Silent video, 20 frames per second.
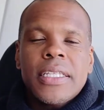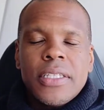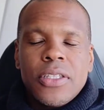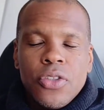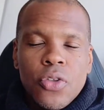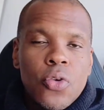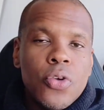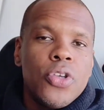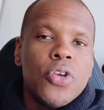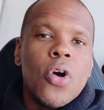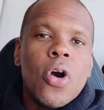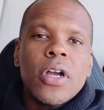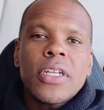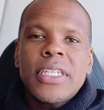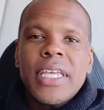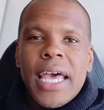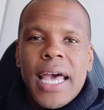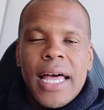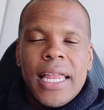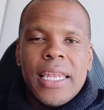New
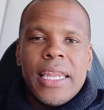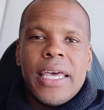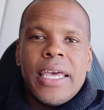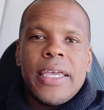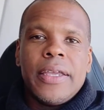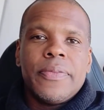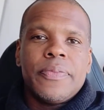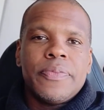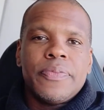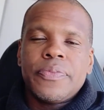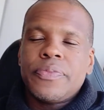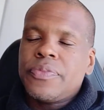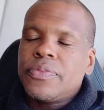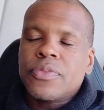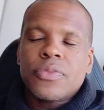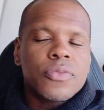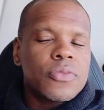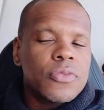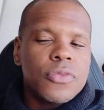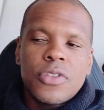York to LA,
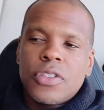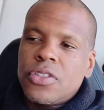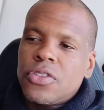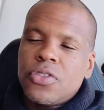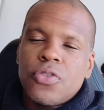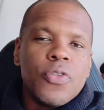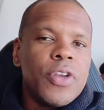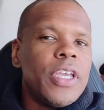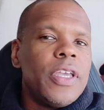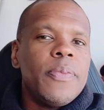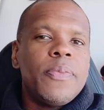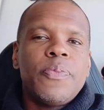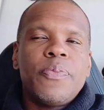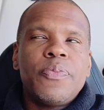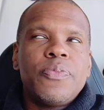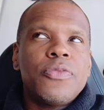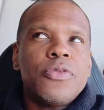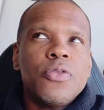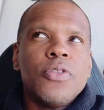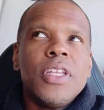
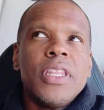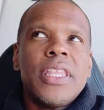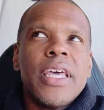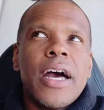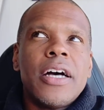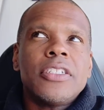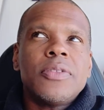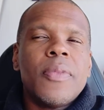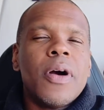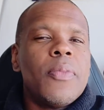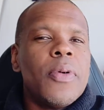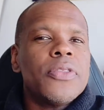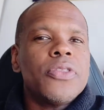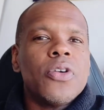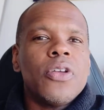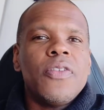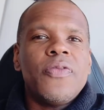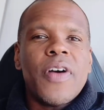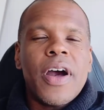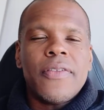3,000 miles, about
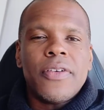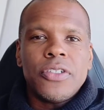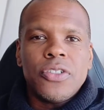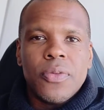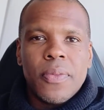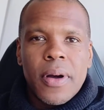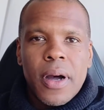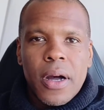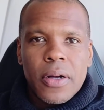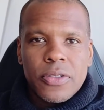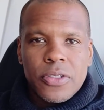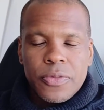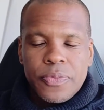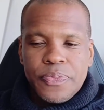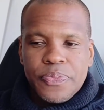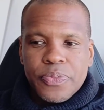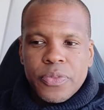3,500 miles.